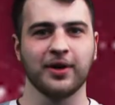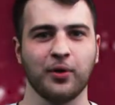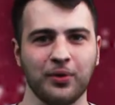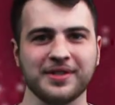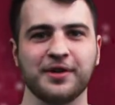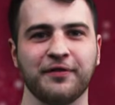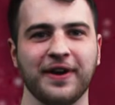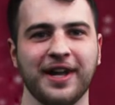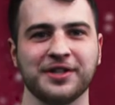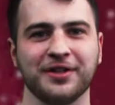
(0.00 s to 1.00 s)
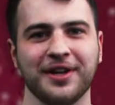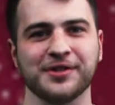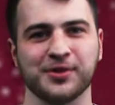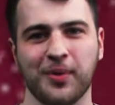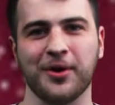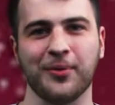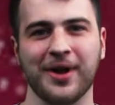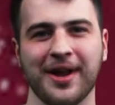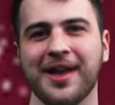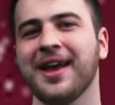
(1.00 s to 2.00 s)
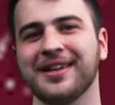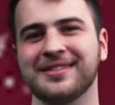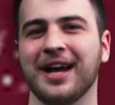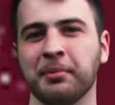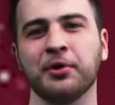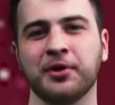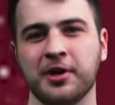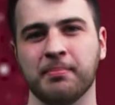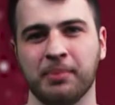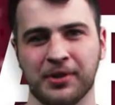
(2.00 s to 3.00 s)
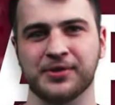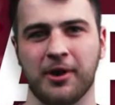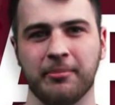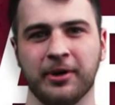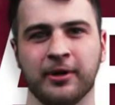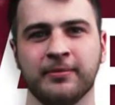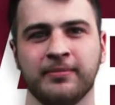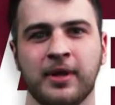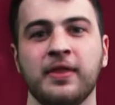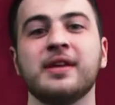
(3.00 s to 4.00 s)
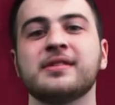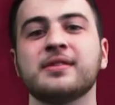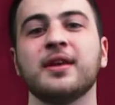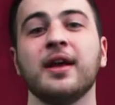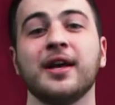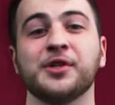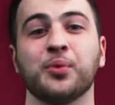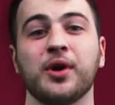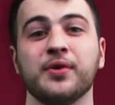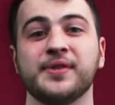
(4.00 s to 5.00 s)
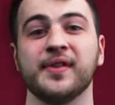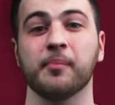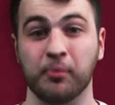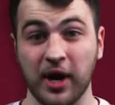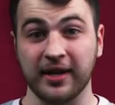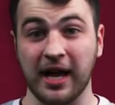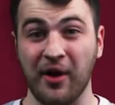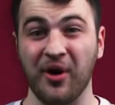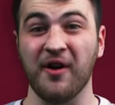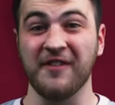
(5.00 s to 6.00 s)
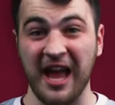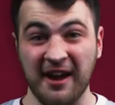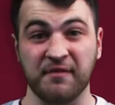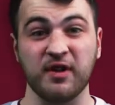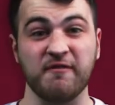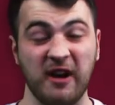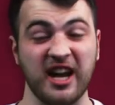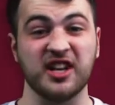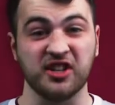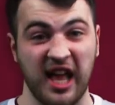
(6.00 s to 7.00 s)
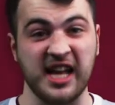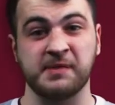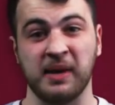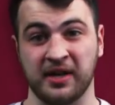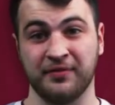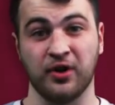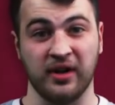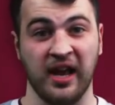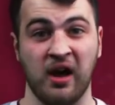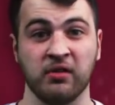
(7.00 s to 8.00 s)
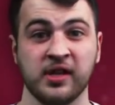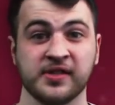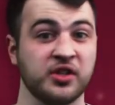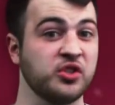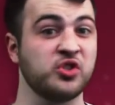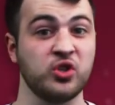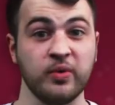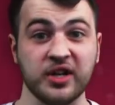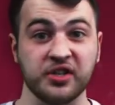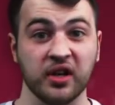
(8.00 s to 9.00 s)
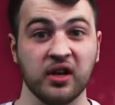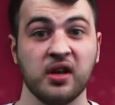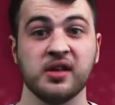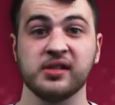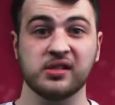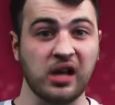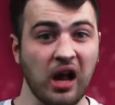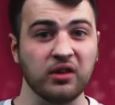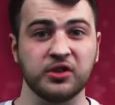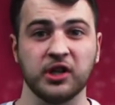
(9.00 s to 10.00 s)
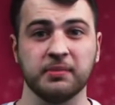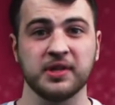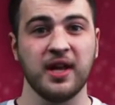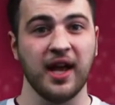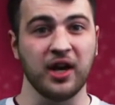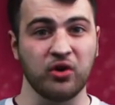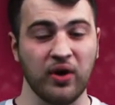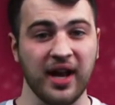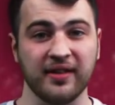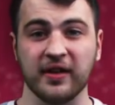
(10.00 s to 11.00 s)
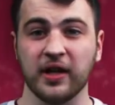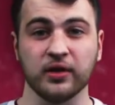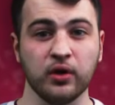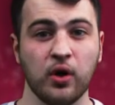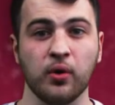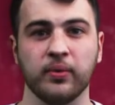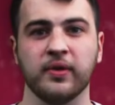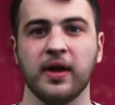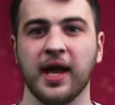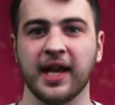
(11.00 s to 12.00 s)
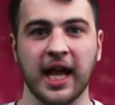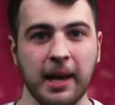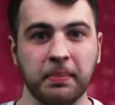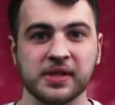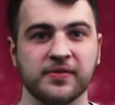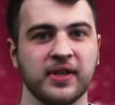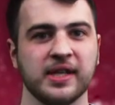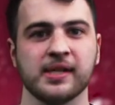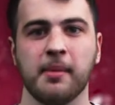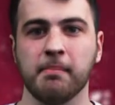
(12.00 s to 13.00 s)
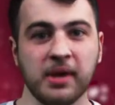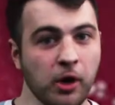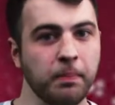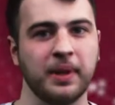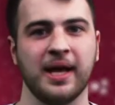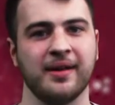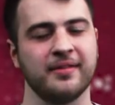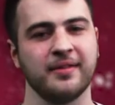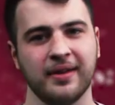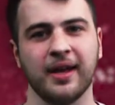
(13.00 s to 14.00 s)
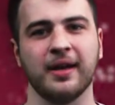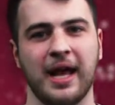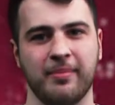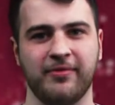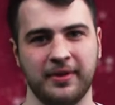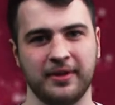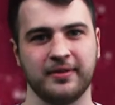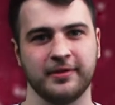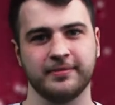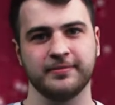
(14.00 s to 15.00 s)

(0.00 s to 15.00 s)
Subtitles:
Once your financial aid is squared away, it's time to look at your Bursar bill. This is where you see the breakdown of every financial aspect of your account, such as tuition, scholarships, and grants, loans, and campus fees, meal plans, and lab fees.